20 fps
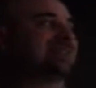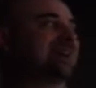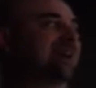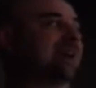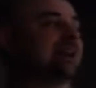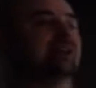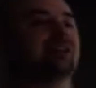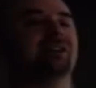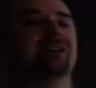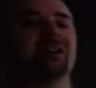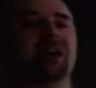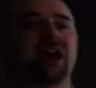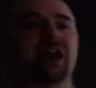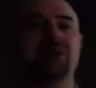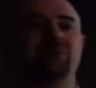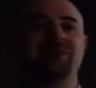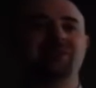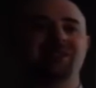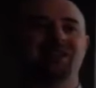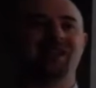any
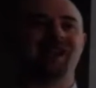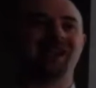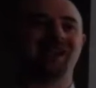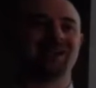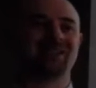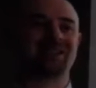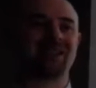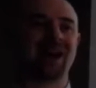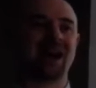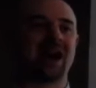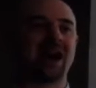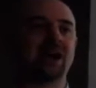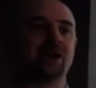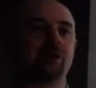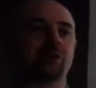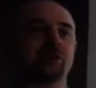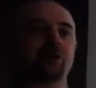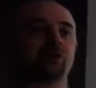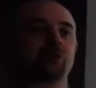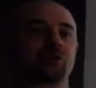anatomy that has
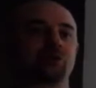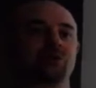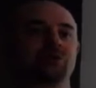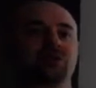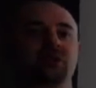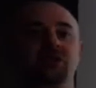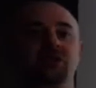higher intrinsic